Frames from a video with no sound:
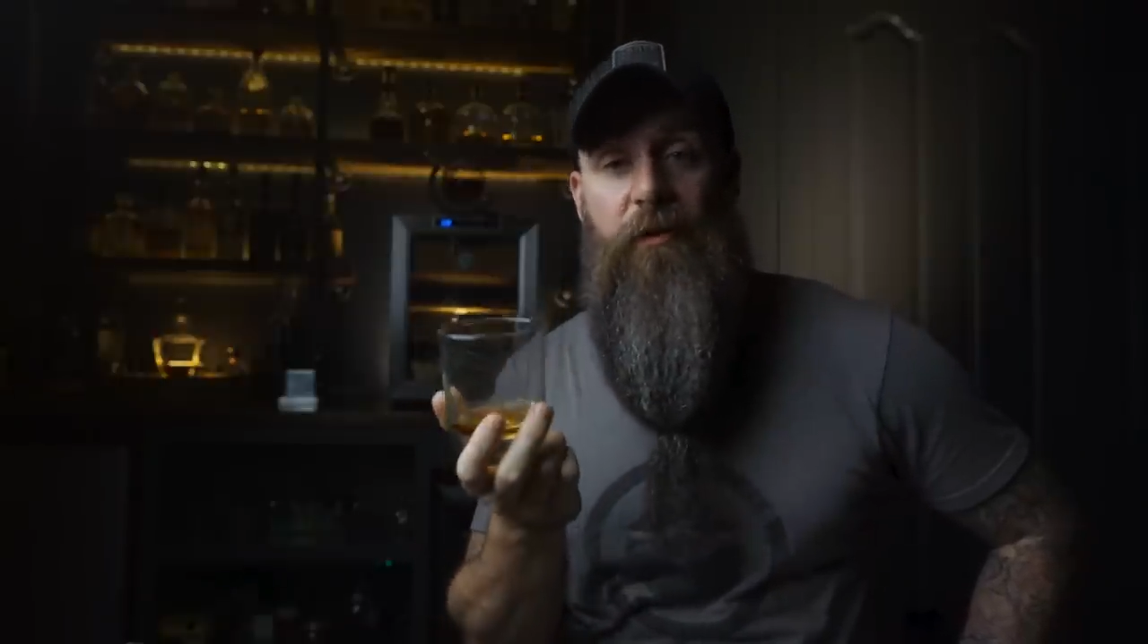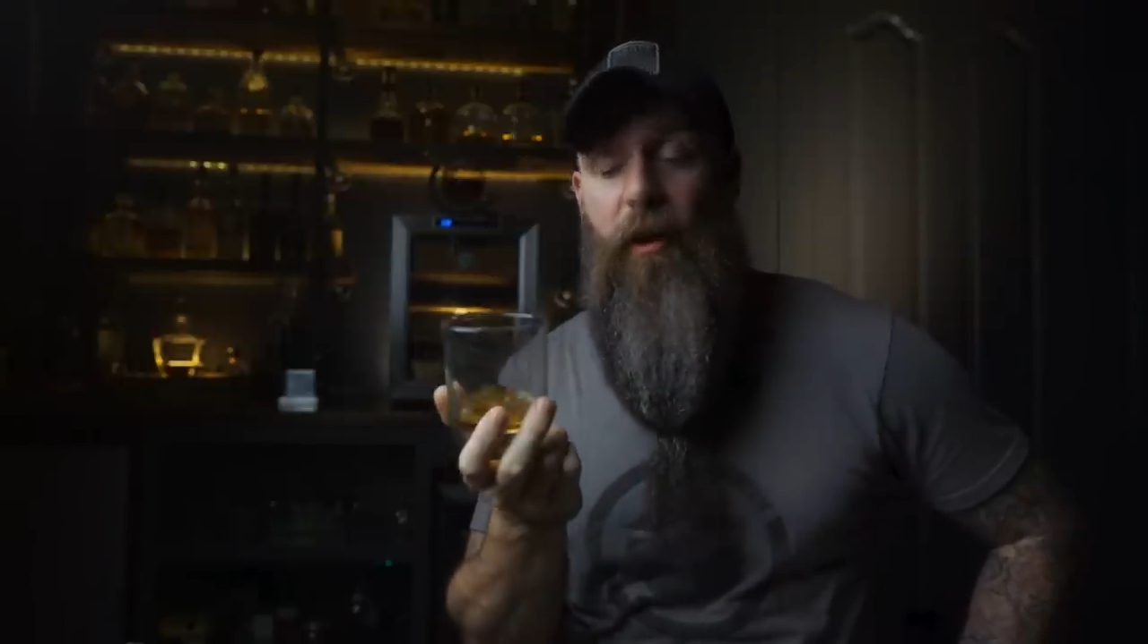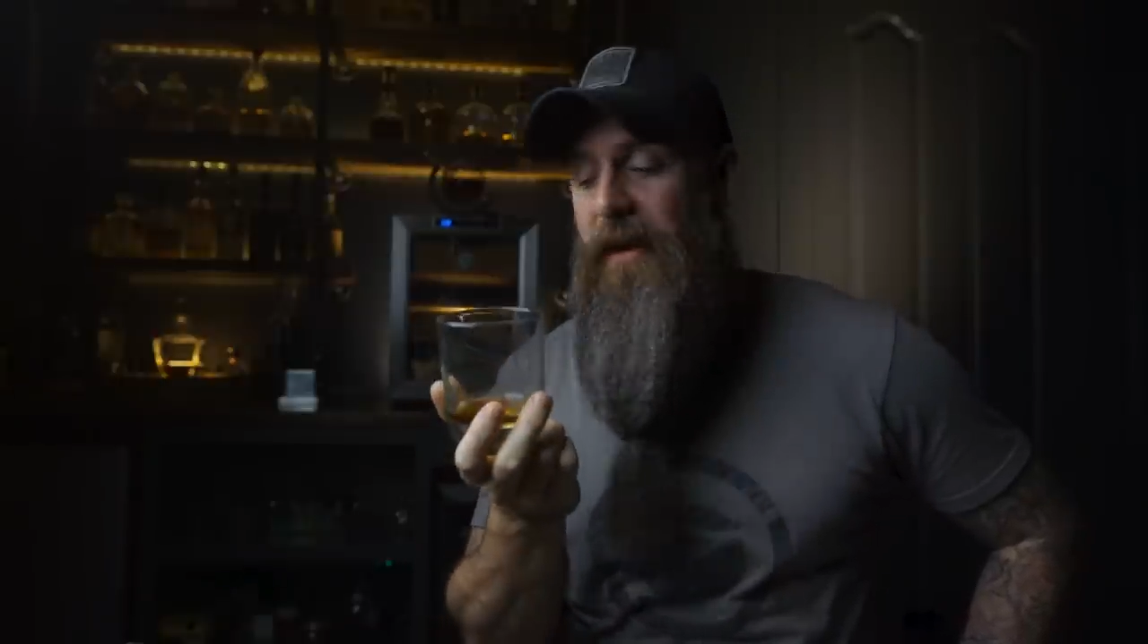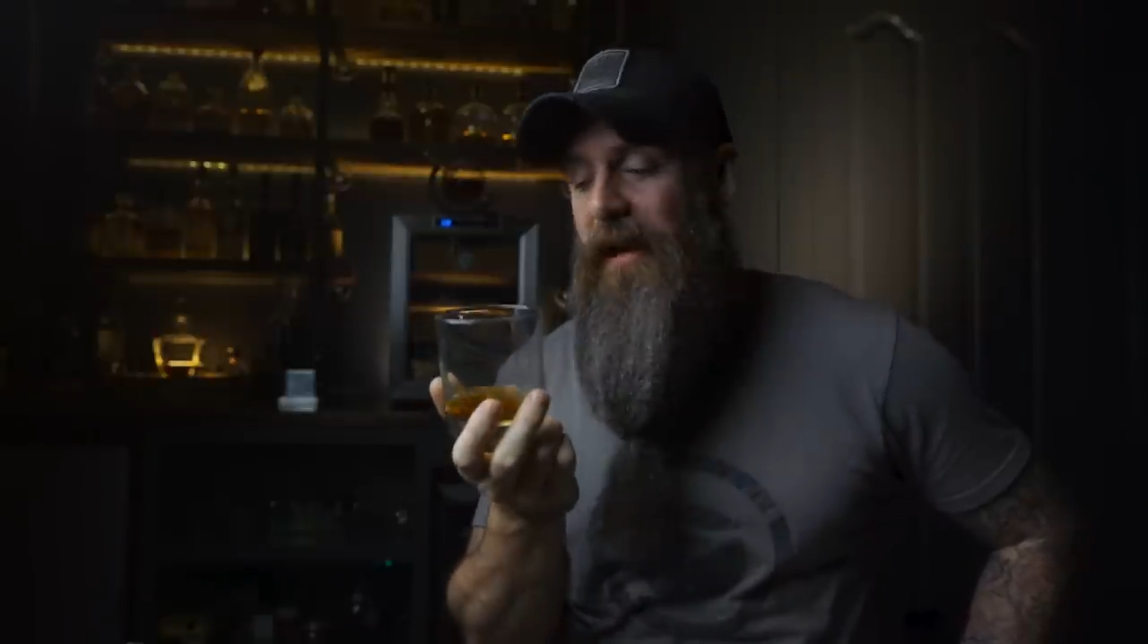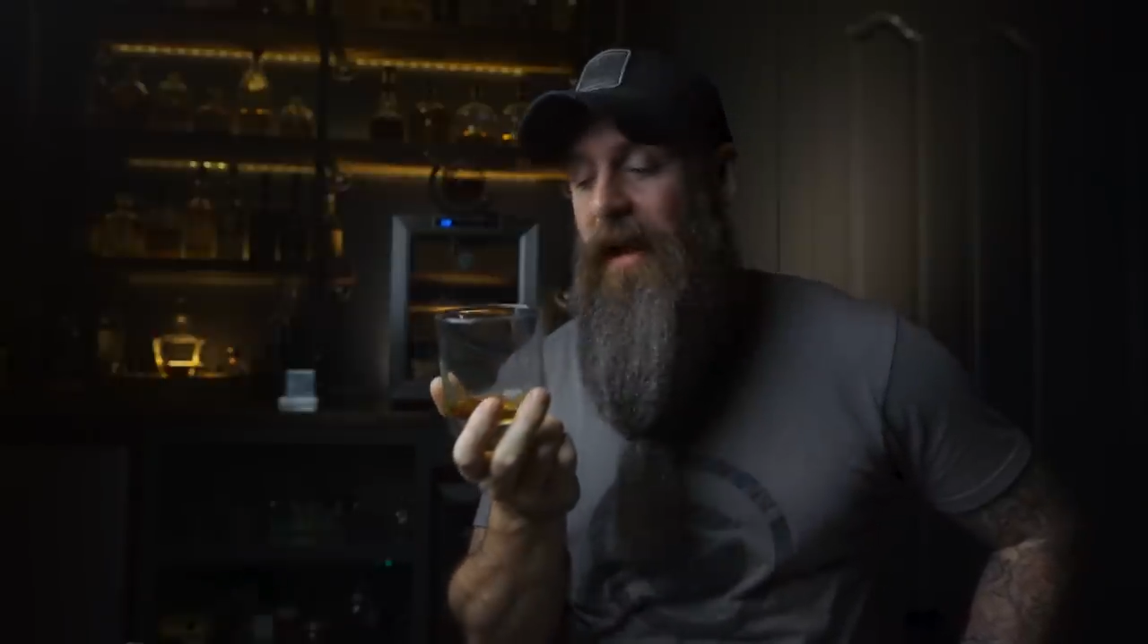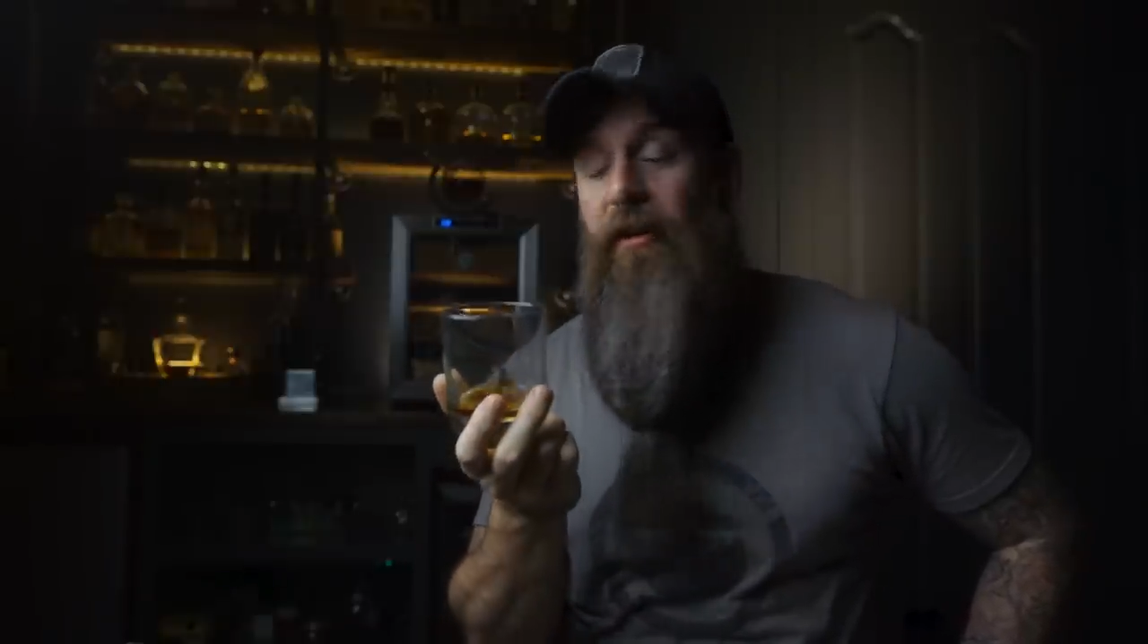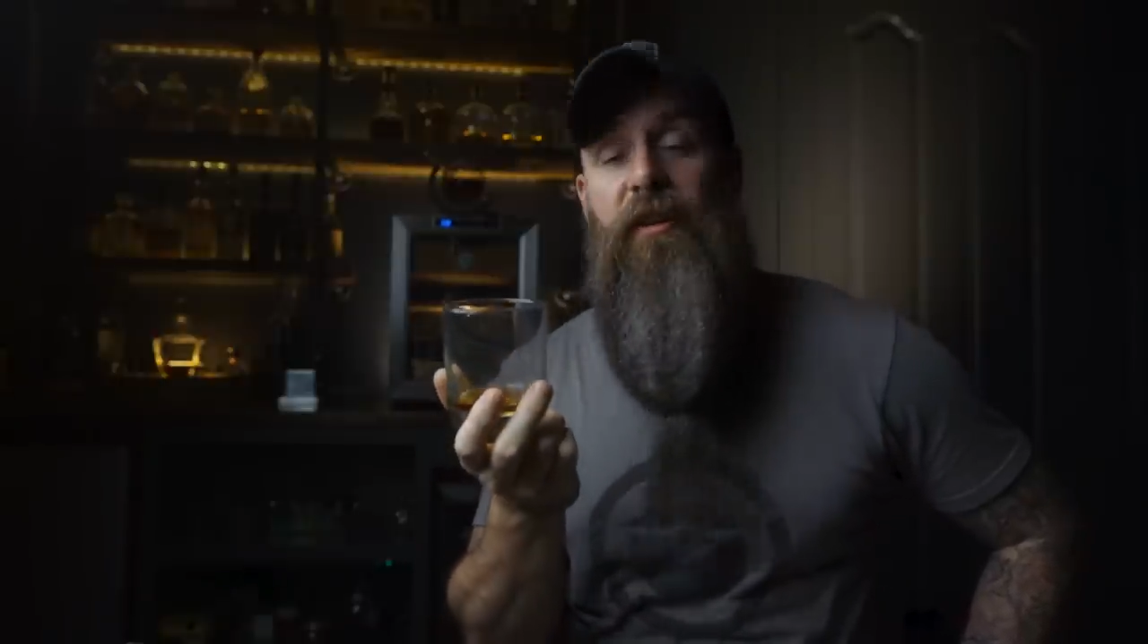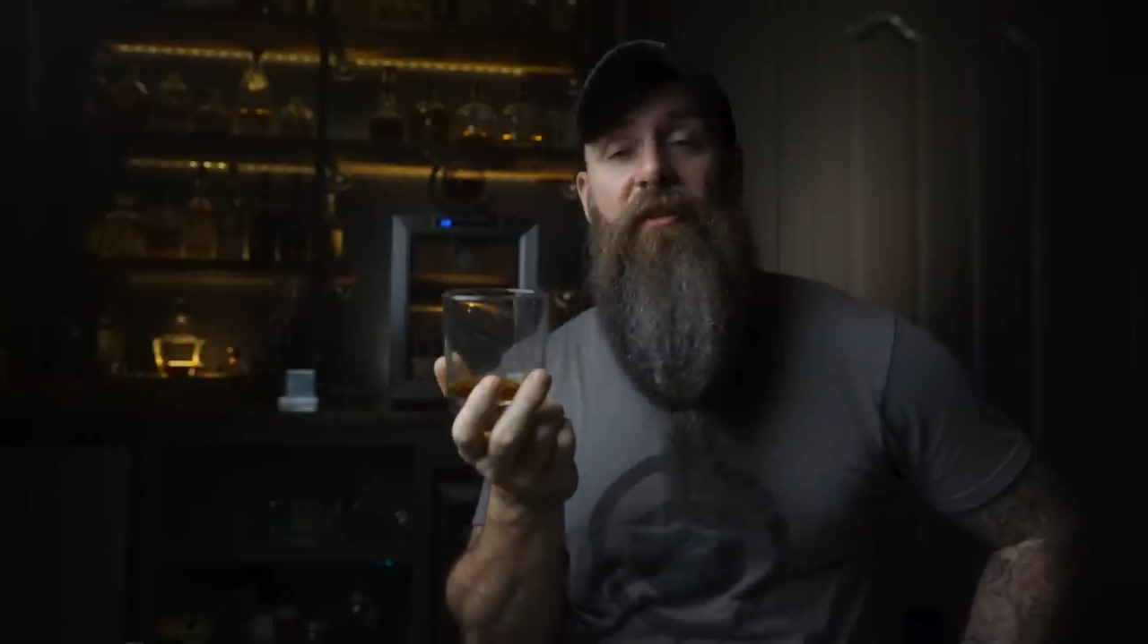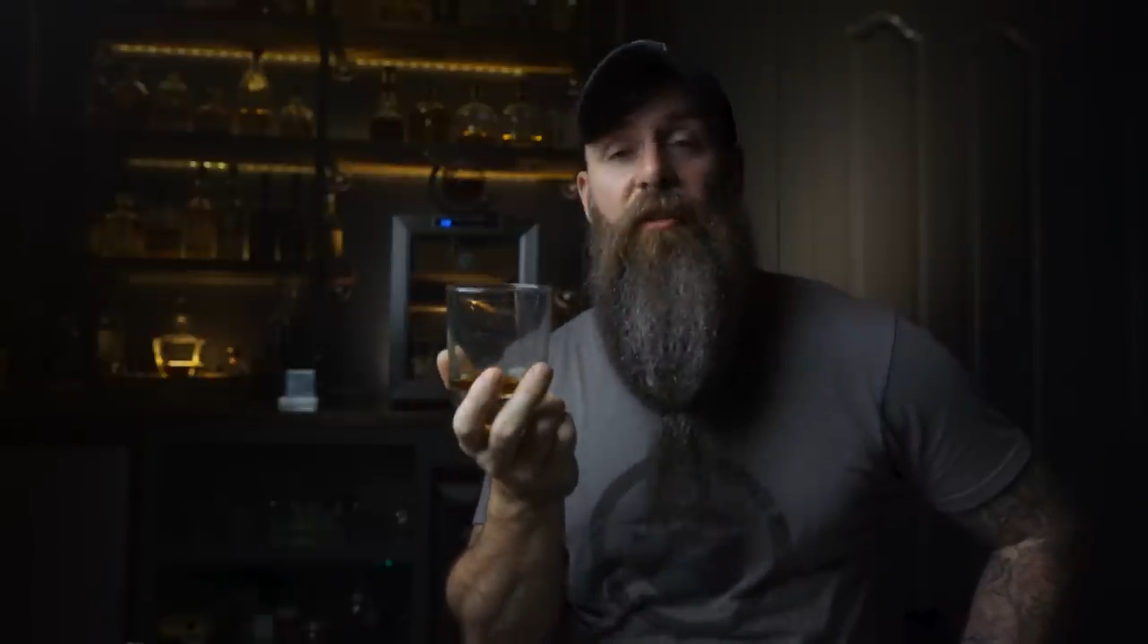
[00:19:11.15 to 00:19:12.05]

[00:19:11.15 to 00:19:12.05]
So I mean, how can you